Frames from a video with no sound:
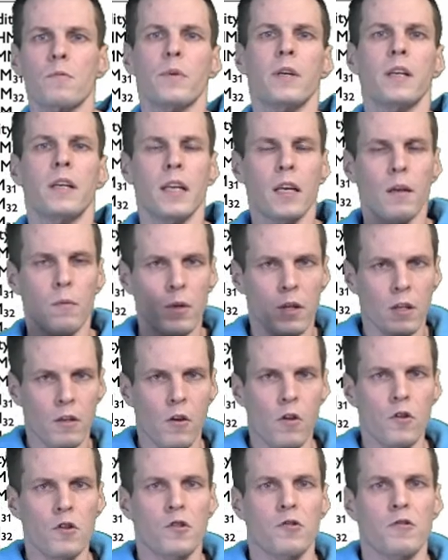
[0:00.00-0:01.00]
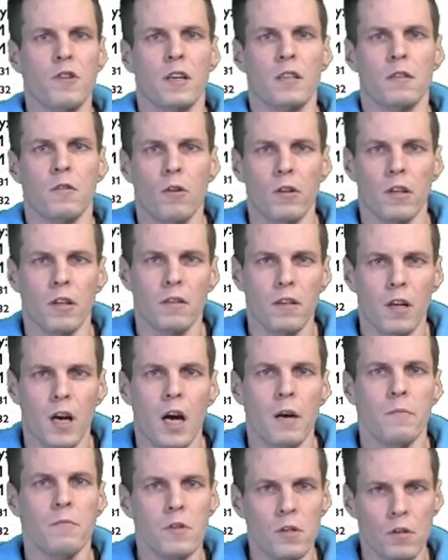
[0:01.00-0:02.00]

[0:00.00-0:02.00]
We deal with constructs all the time,